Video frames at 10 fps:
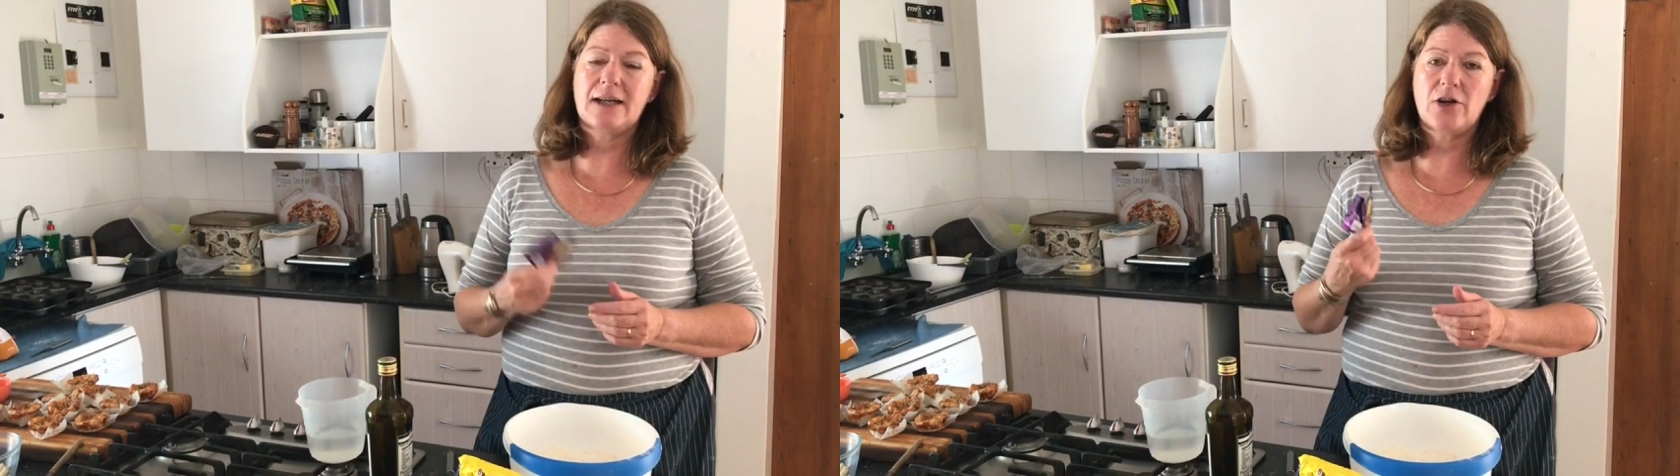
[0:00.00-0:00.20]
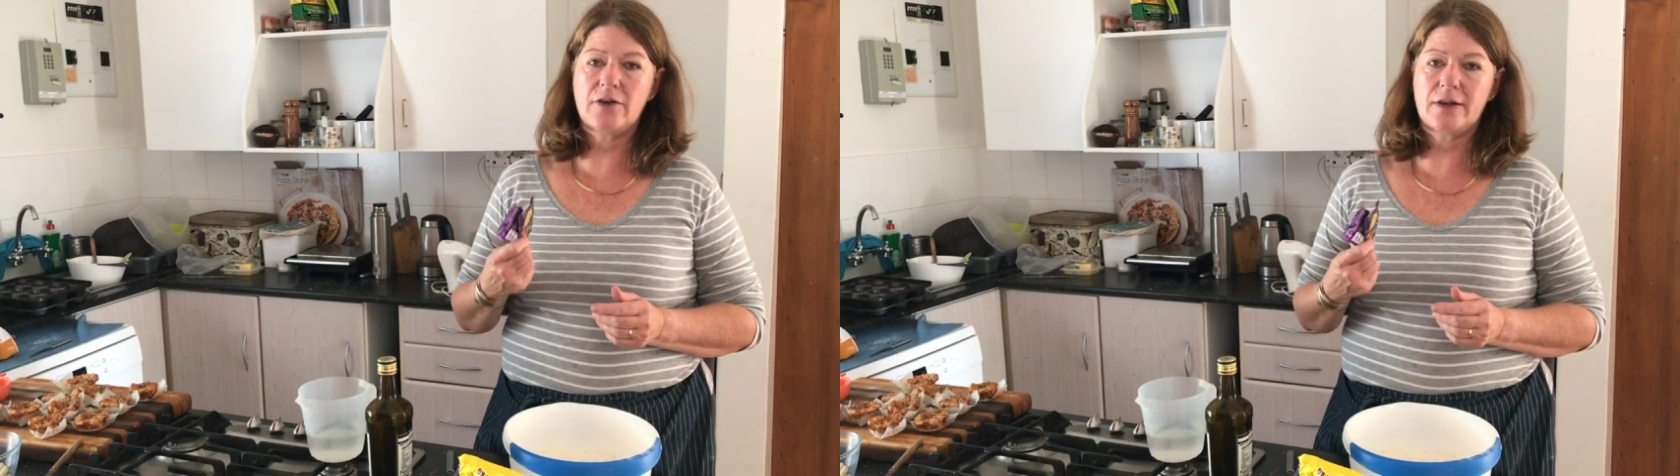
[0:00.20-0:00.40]

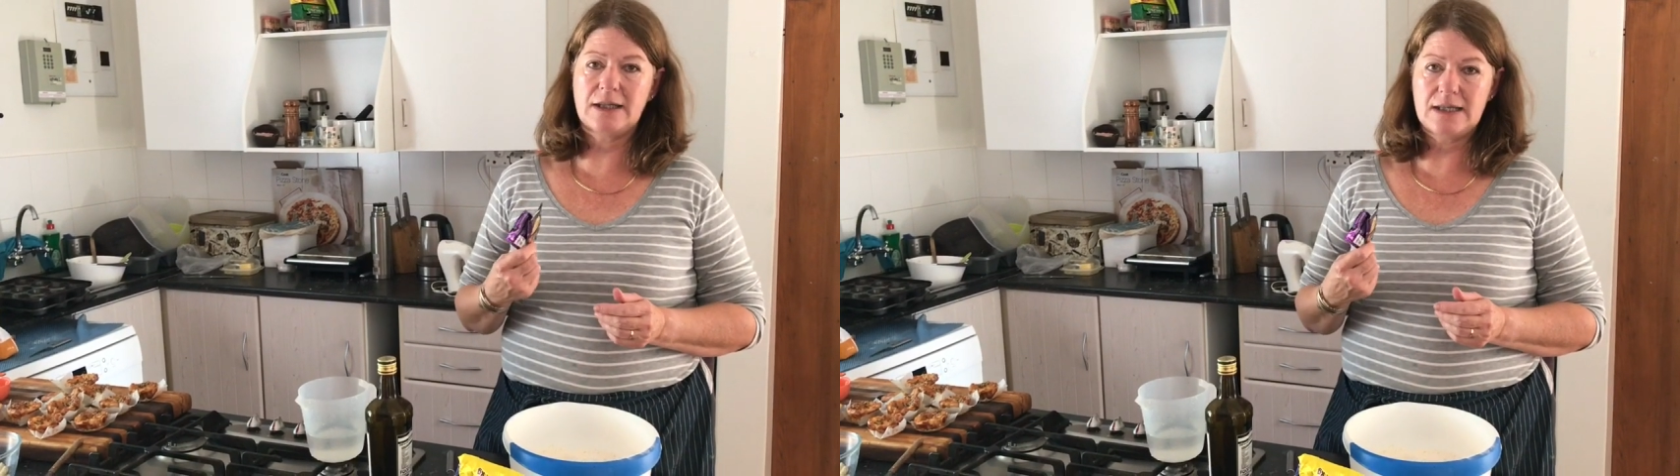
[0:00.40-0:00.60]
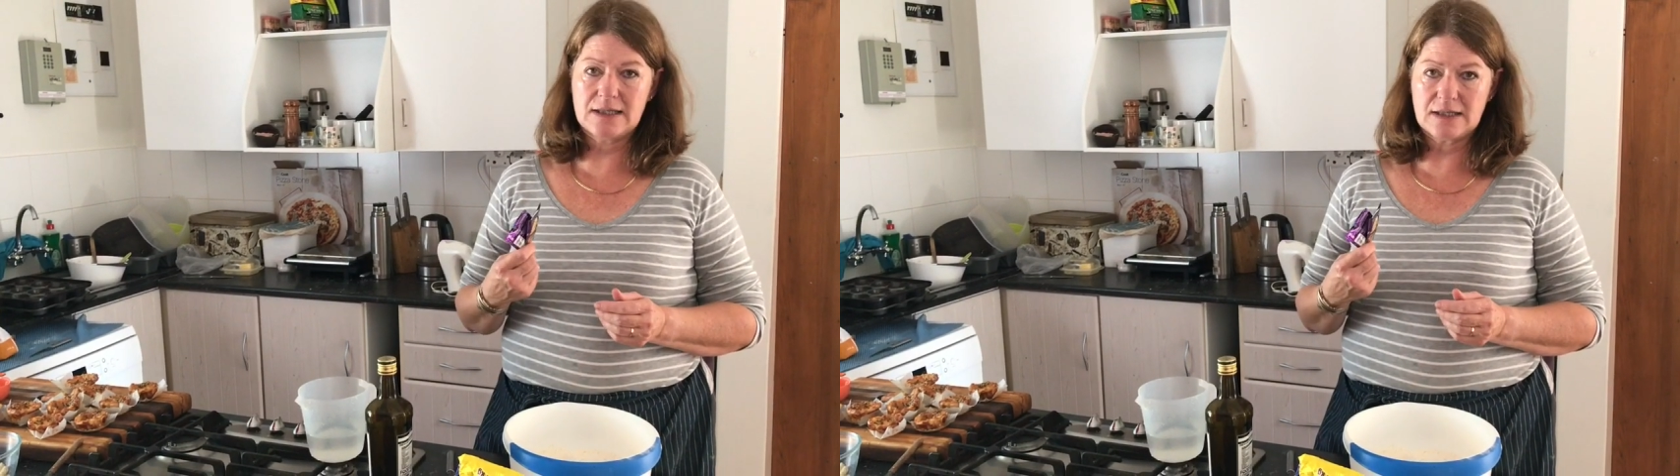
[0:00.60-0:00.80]
know that the
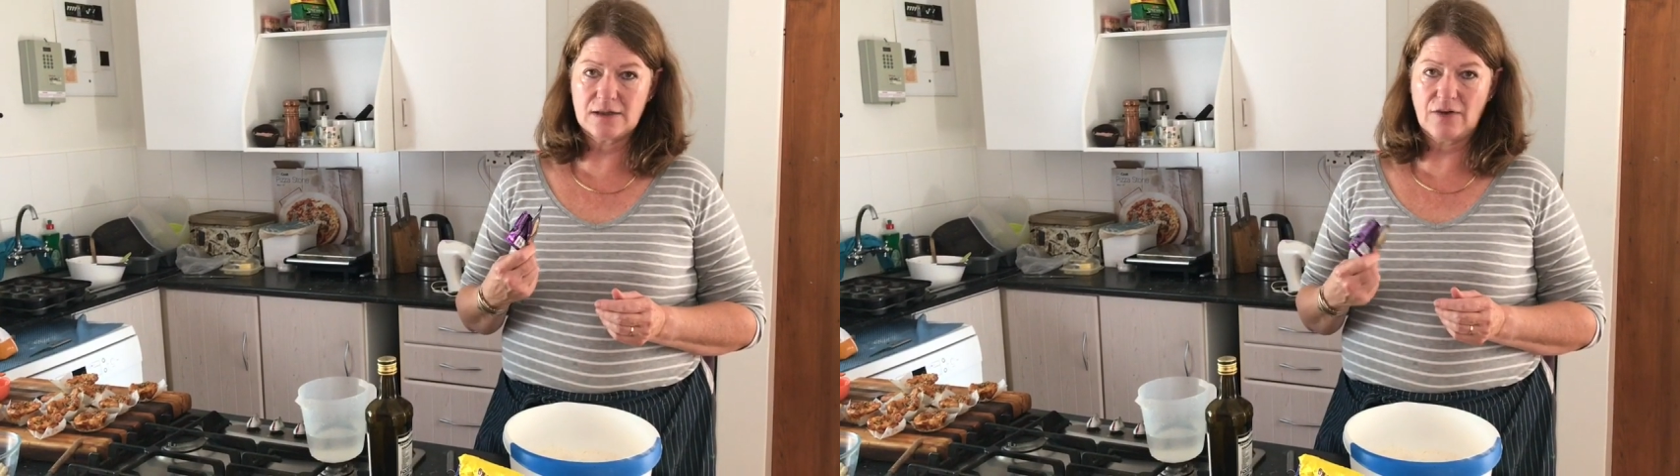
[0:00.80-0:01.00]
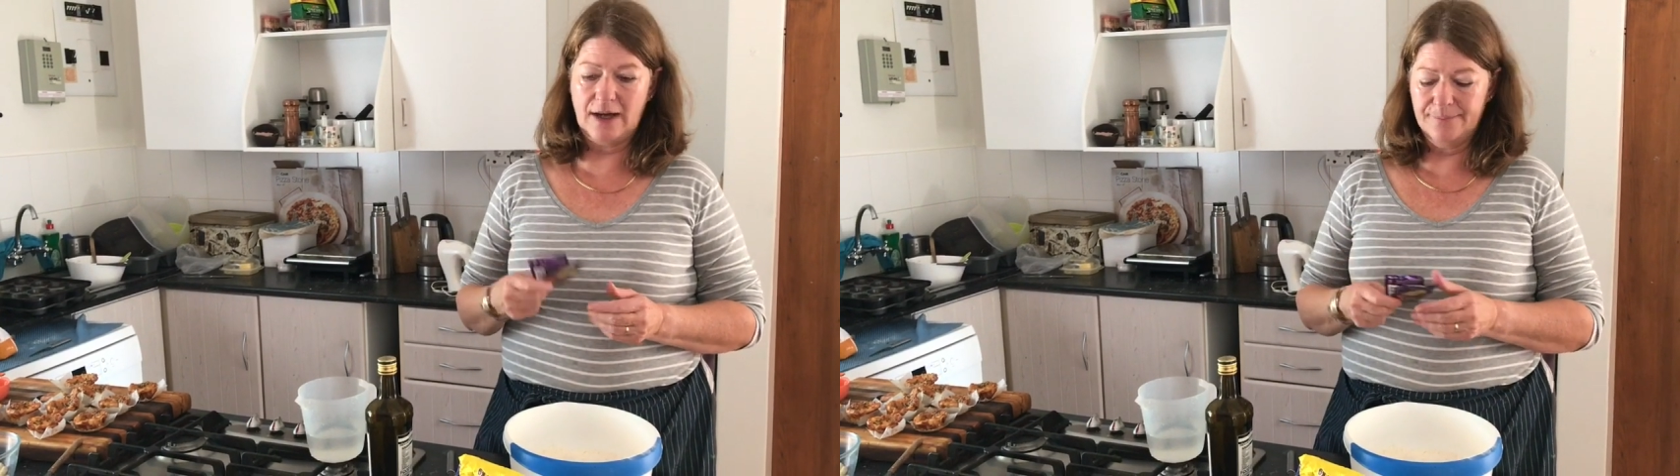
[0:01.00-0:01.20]
yeast is
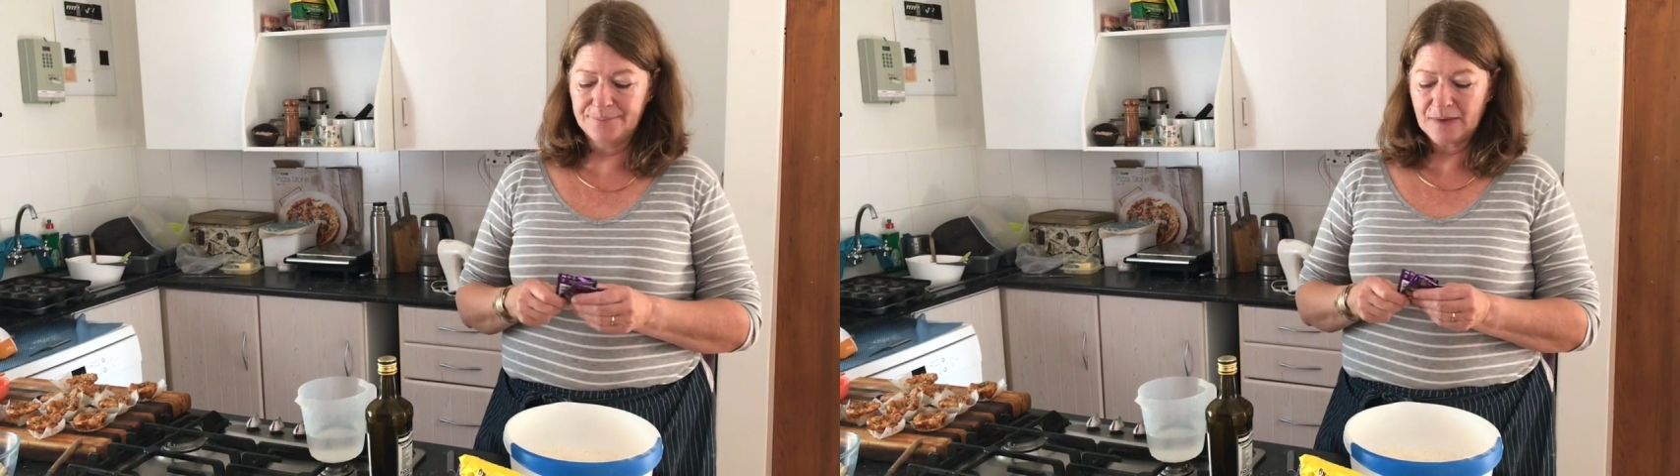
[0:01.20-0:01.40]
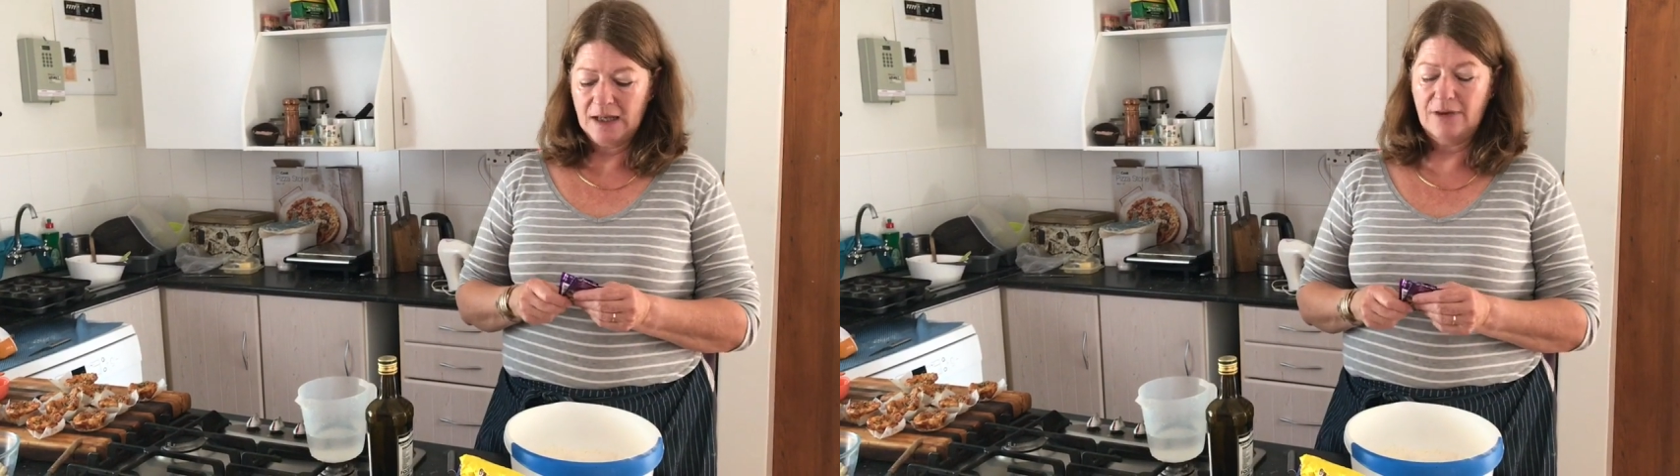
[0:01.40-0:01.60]
fine.
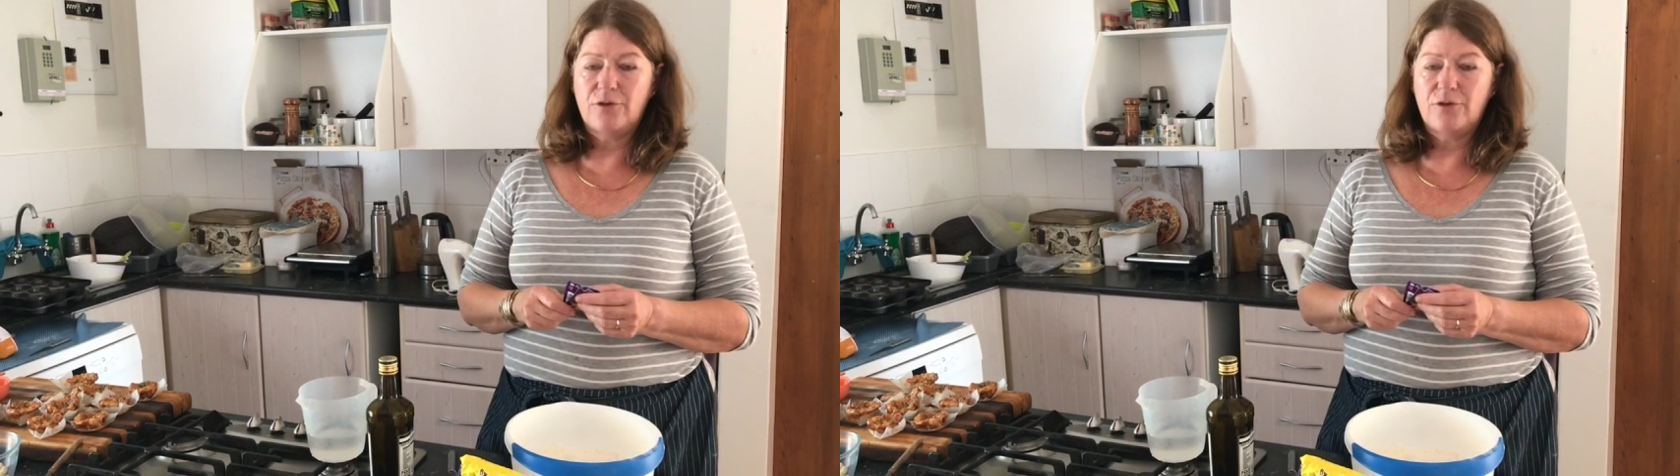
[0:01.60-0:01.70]
If